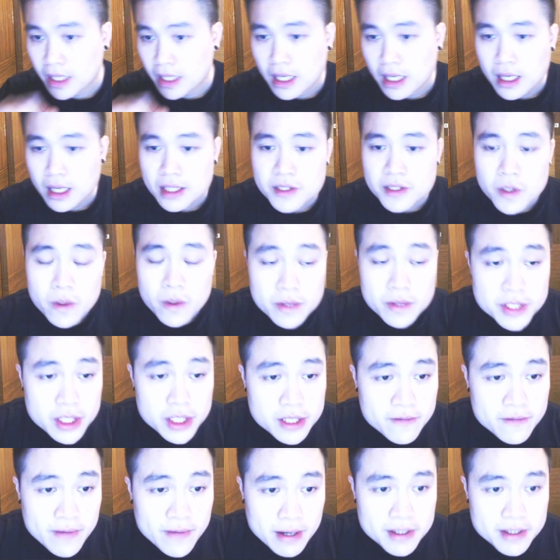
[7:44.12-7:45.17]
So just
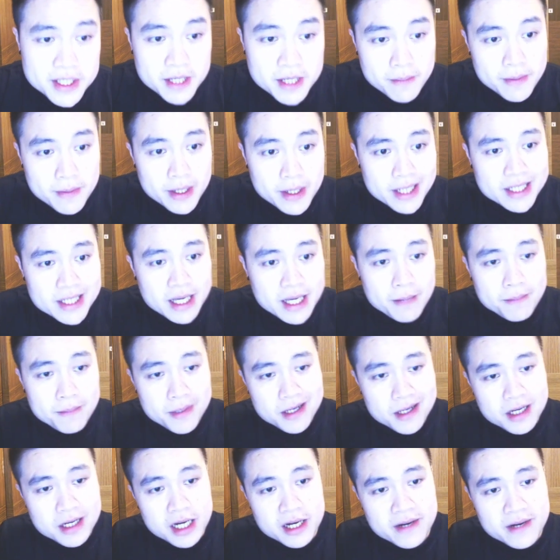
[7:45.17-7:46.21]
a very simple example
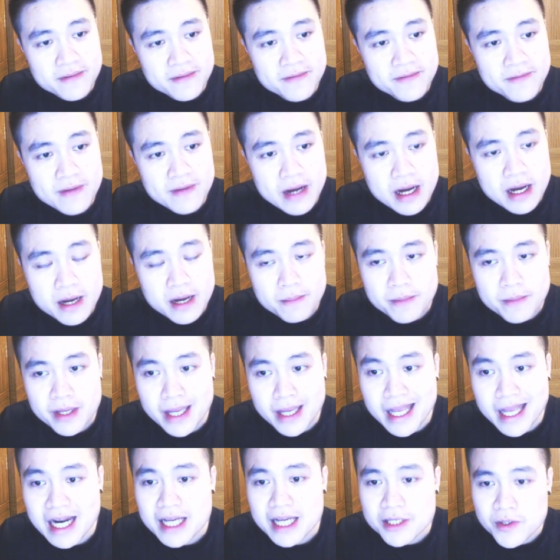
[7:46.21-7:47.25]
of the
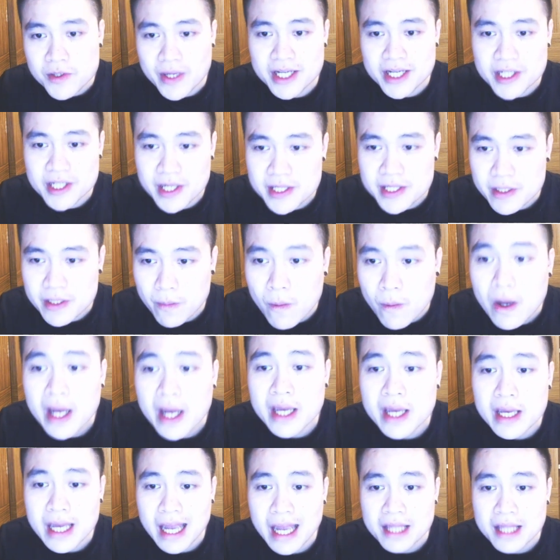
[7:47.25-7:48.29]
illustrations of
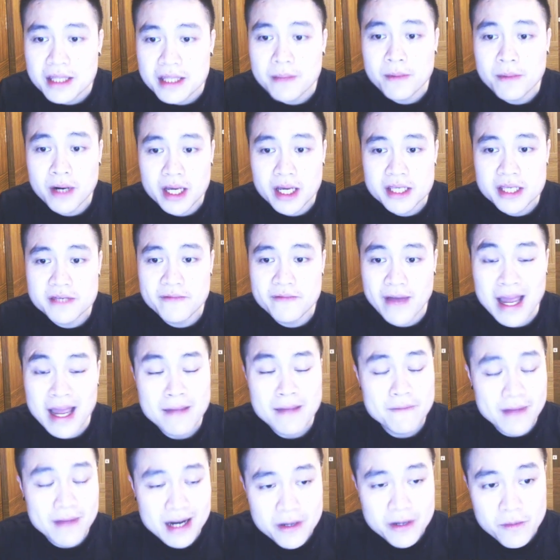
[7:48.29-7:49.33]
why enterprise
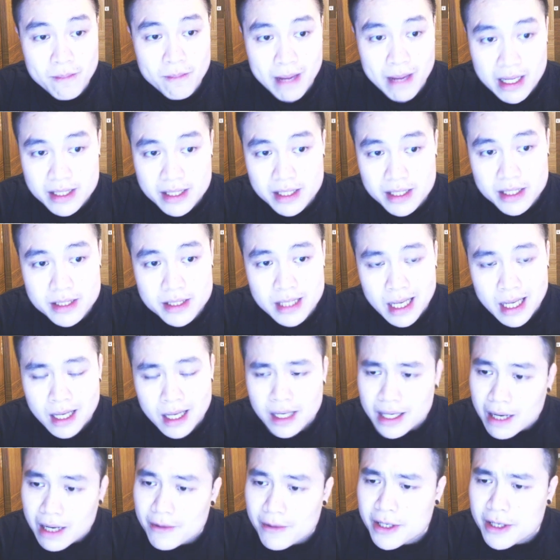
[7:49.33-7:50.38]
value matters.
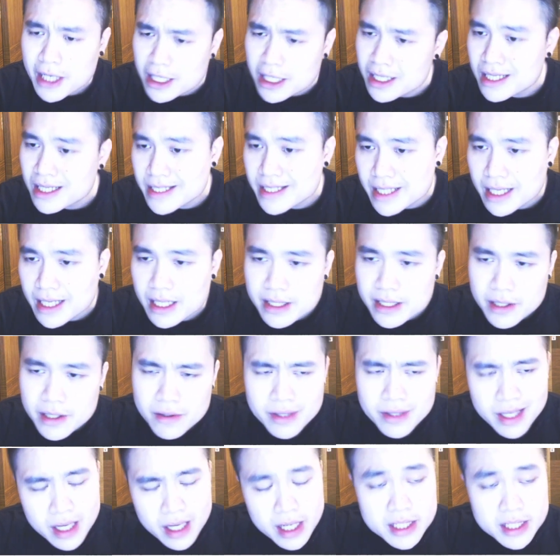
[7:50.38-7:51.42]
Now you can consider
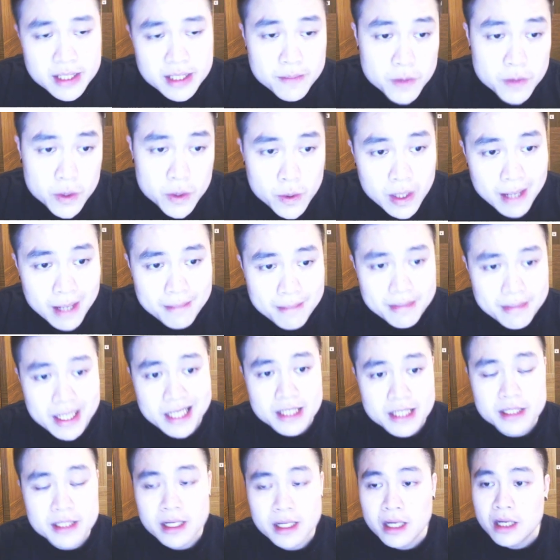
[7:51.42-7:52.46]
the case of two
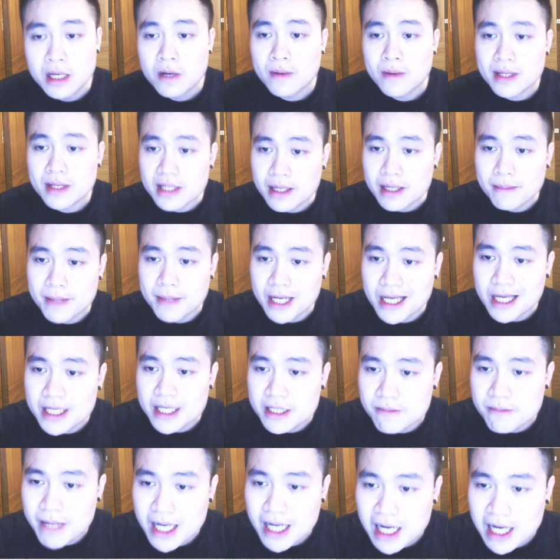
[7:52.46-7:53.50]
companies. One company
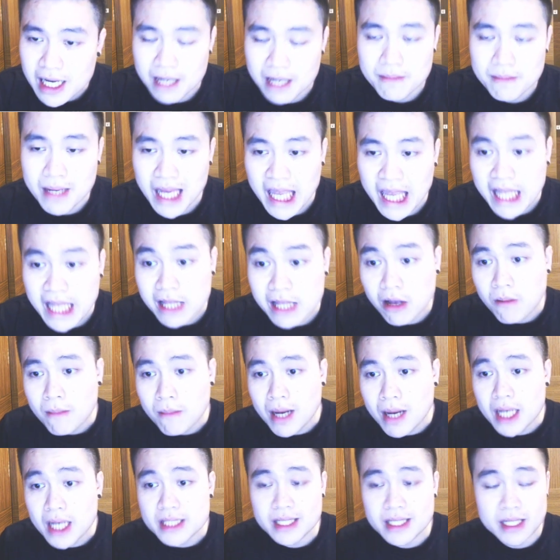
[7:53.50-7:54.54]
is being led by Elon
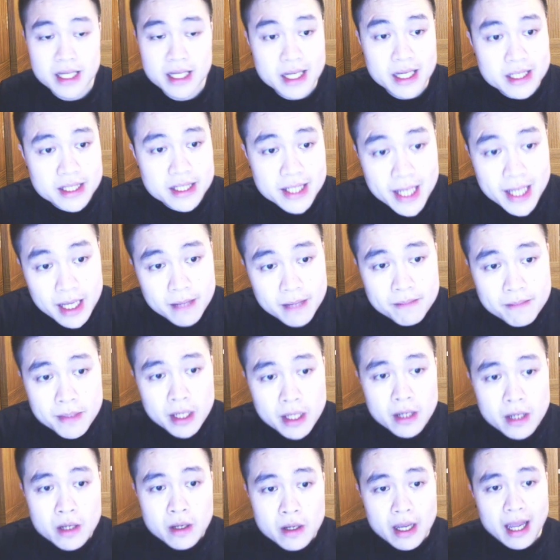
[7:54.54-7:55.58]
Musk and his team,
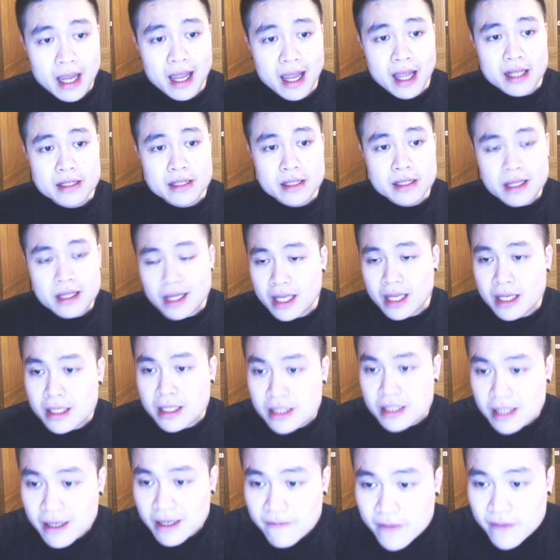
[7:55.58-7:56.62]
and
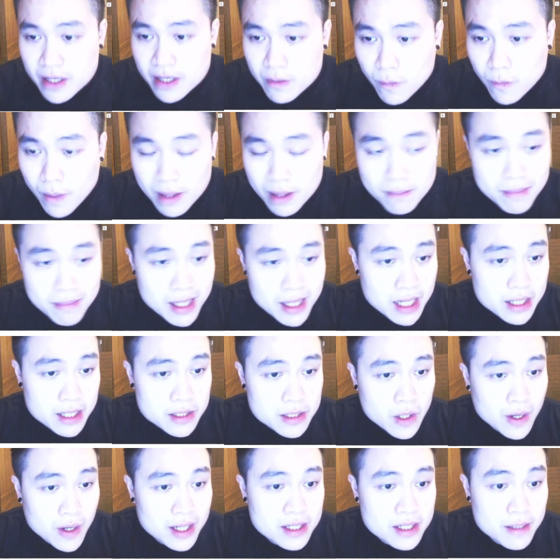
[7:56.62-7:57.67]
he's given $1 billion
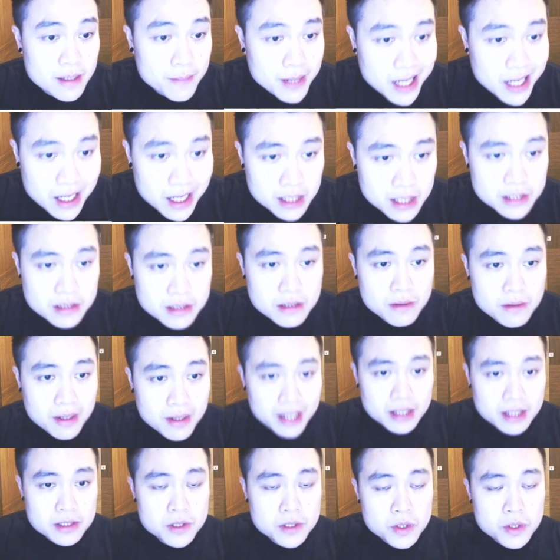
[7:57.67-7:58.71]
of cash,
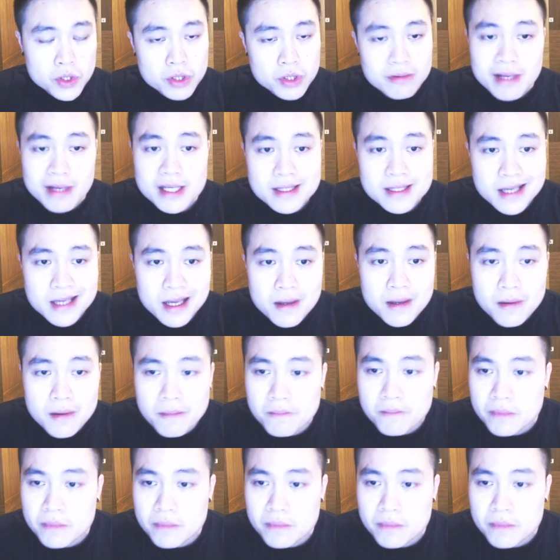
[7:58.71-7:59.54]
right, to, let's say,